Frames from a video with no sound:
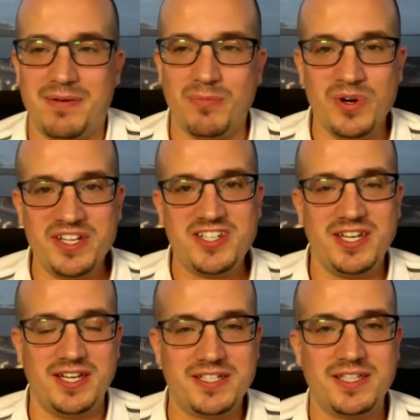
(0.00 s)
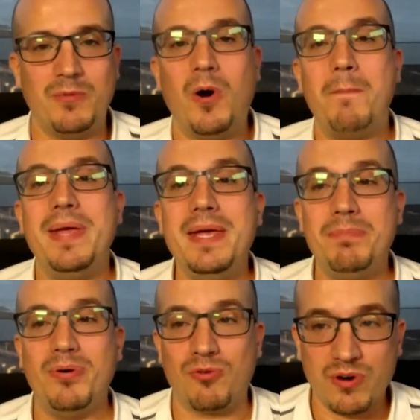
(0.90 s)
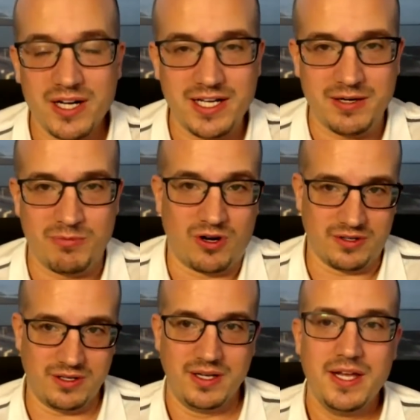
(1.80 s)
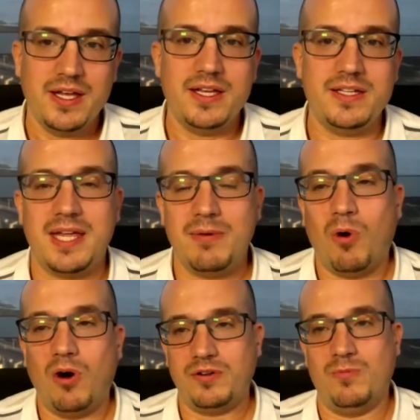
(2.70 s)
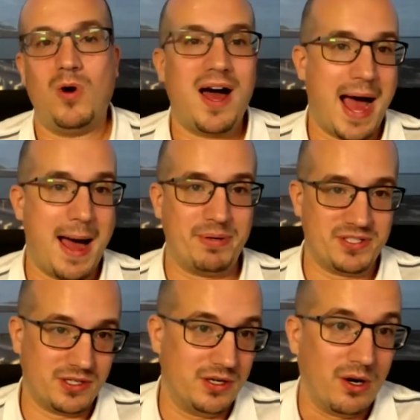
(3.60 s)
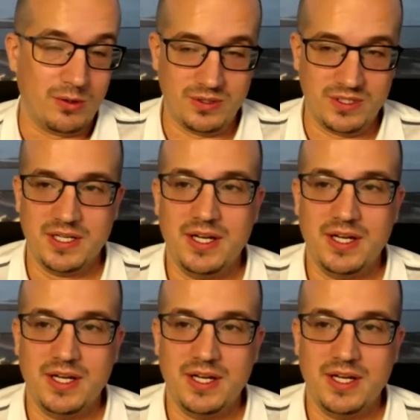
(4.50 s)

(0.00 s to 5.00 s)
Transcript: which is that what people really want is they want what happened to gold.